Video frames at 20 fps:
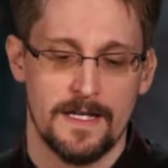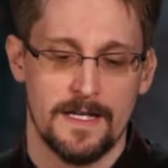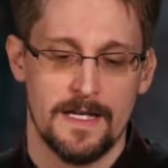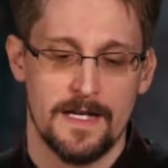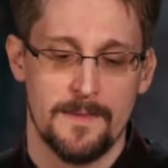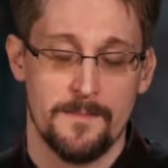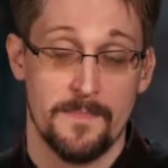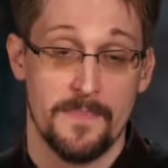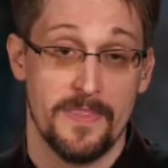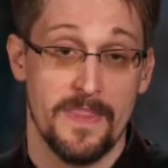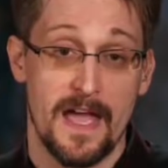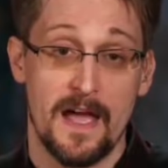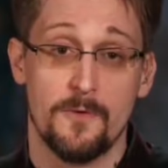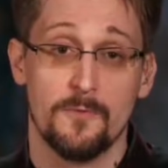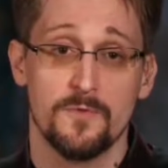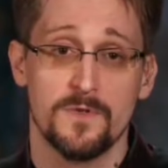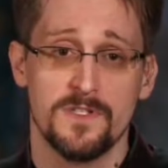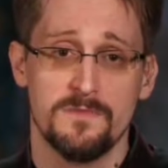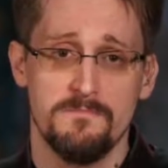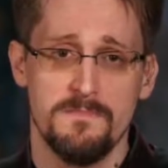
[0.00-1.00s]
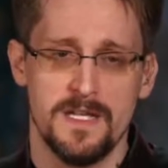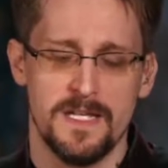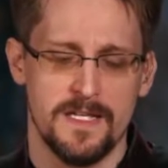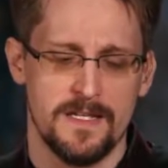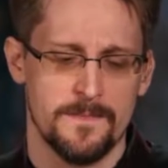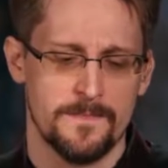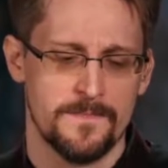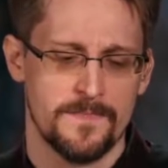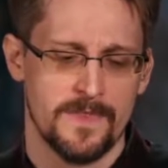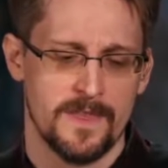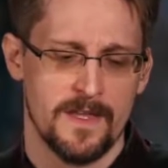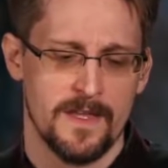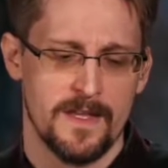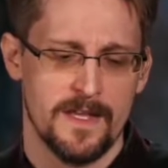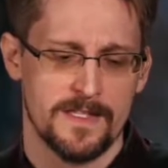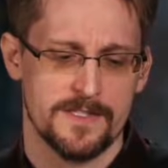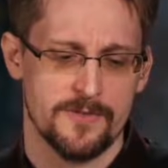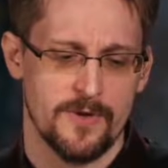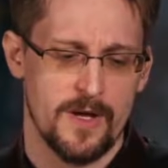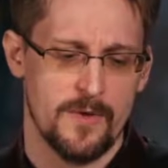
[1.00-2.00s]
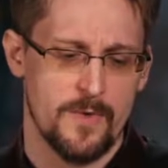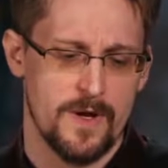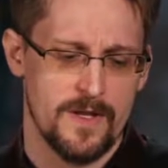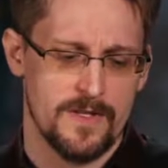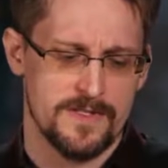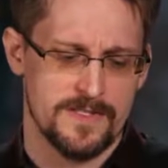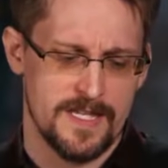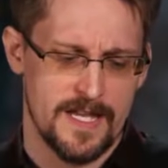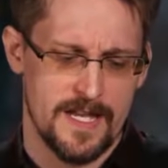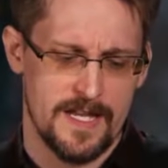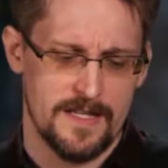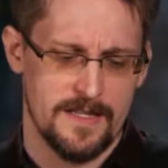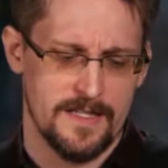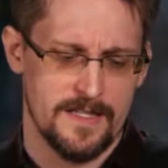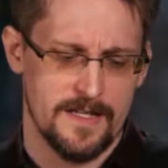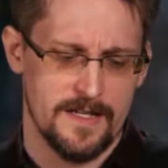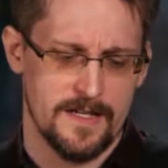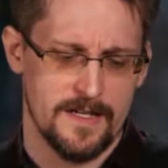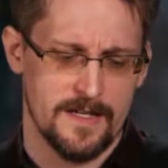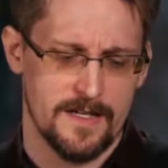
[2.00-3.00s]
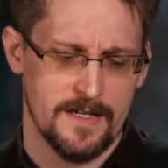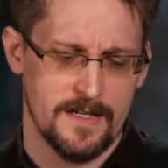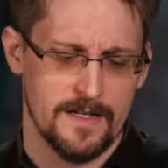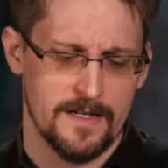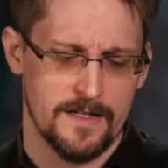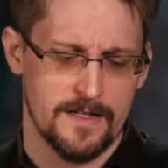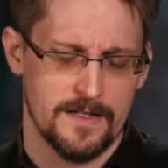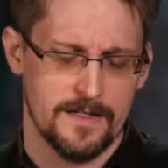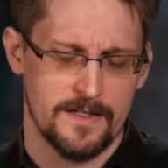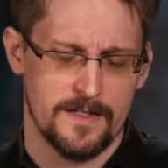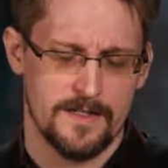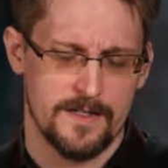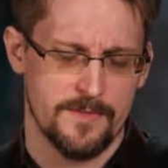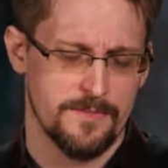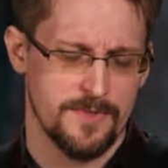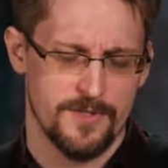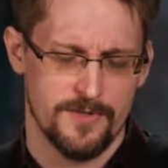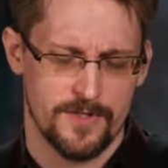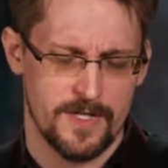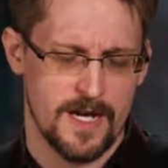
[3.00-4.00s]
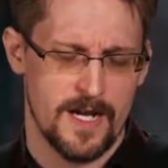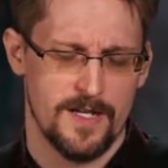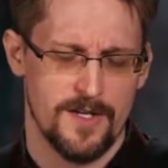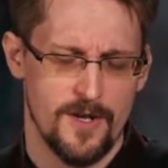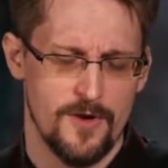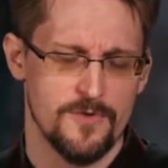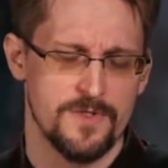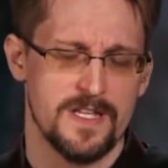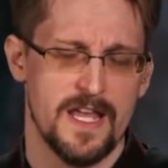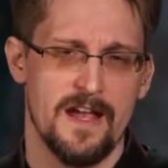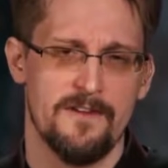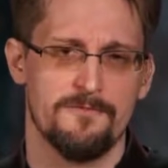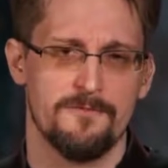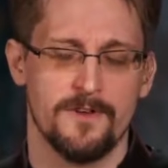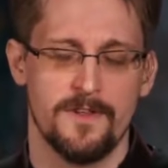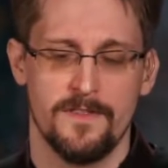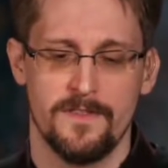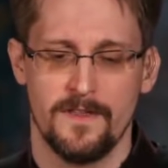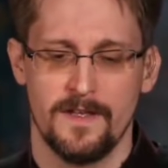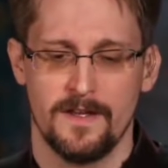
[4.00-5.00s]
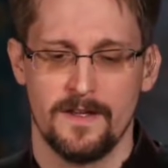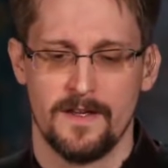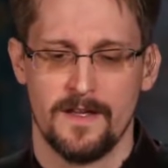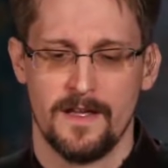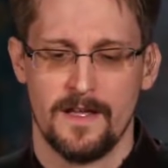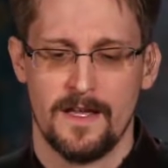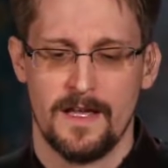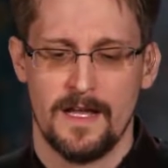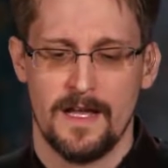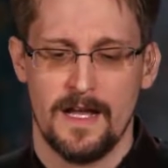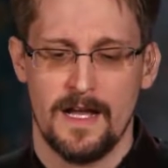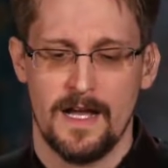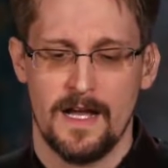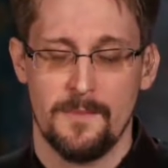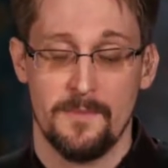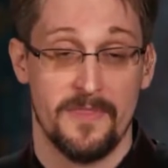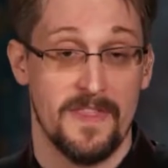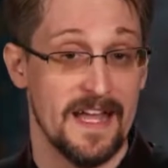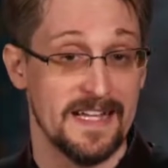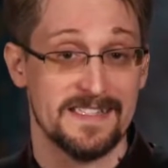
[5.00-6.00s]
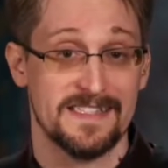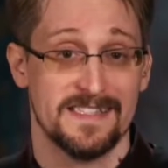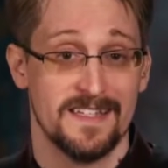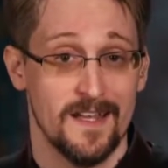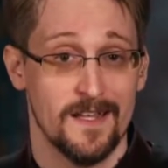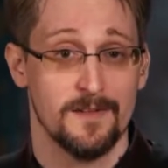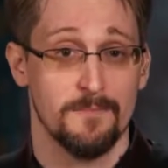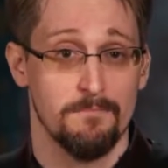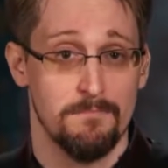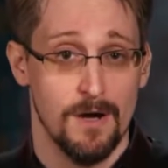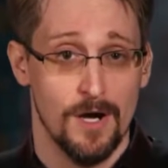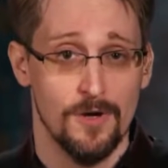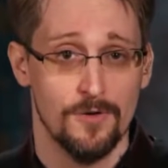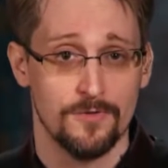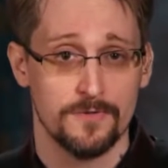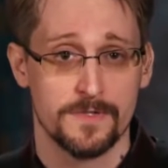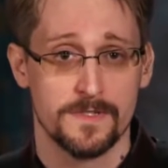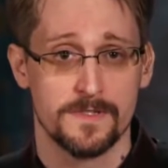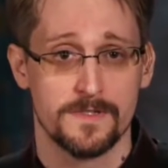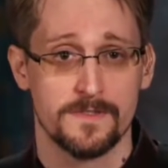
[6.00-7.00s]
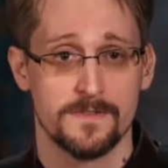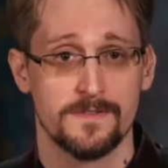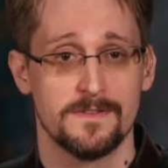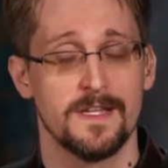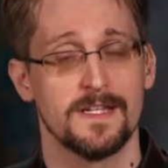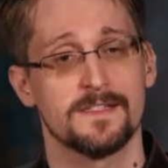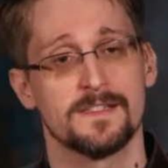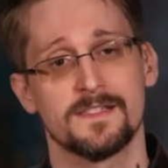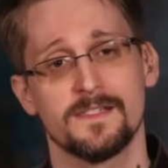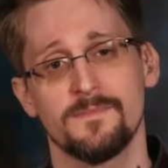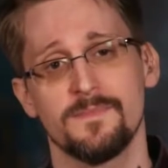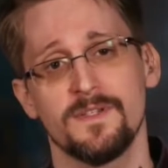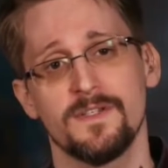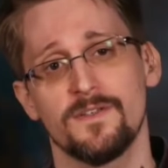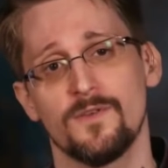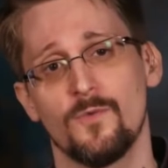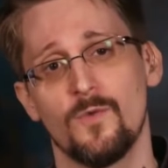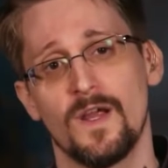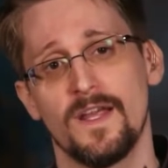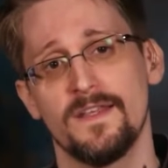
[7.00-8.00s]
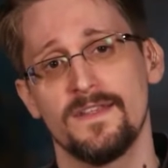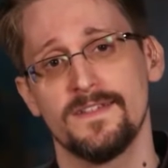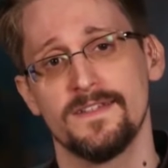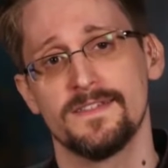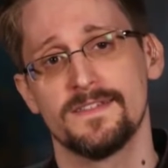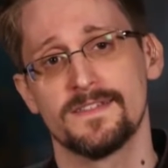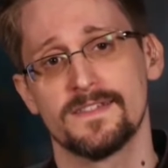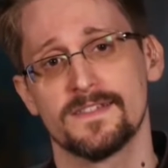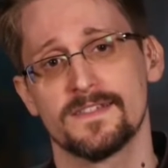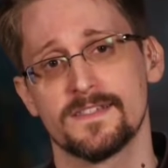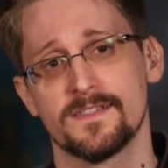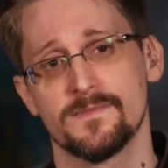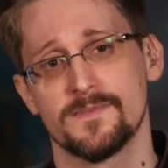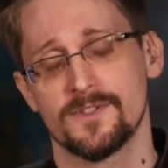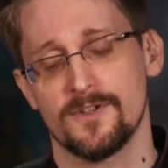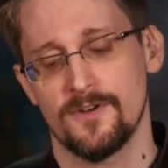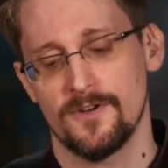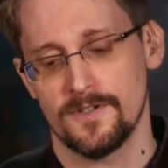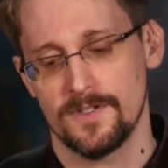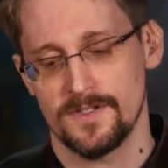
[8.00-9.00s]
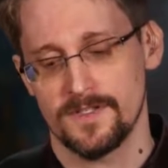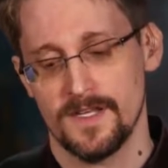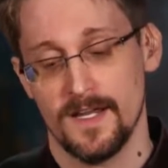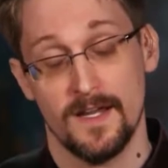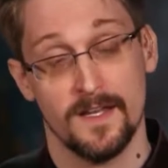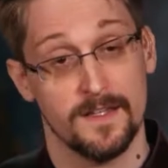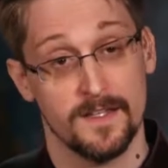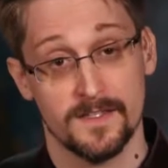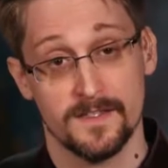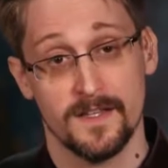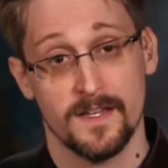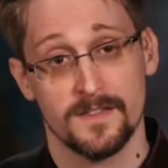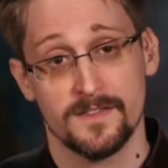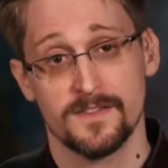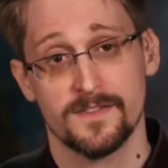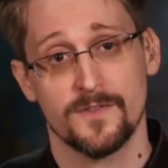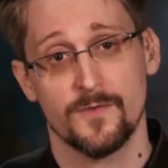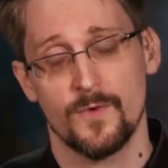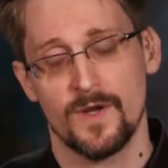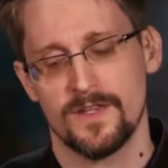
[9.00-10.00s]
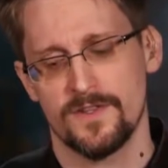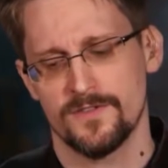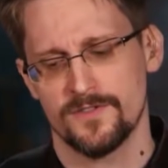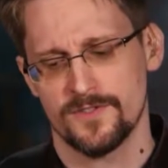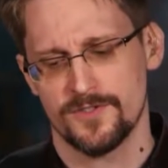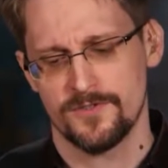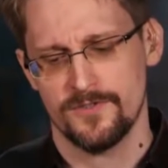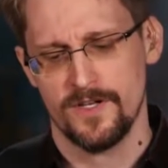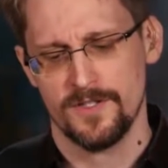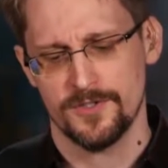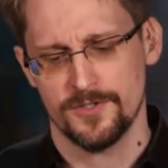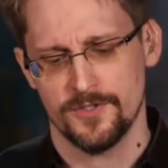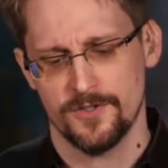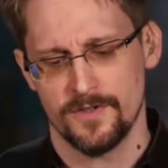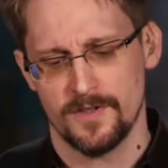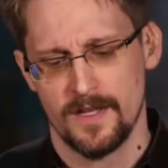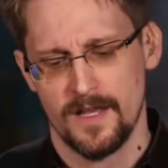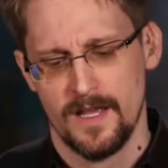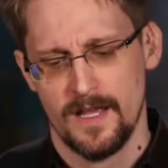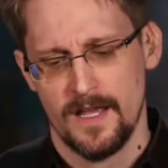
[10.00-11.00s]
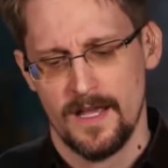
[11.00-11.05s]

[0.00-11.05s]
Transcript: That was me. And so I would say the computer guy knows everything. That's not a boast. That's simply the way these systems are designed. That's the way they're structured.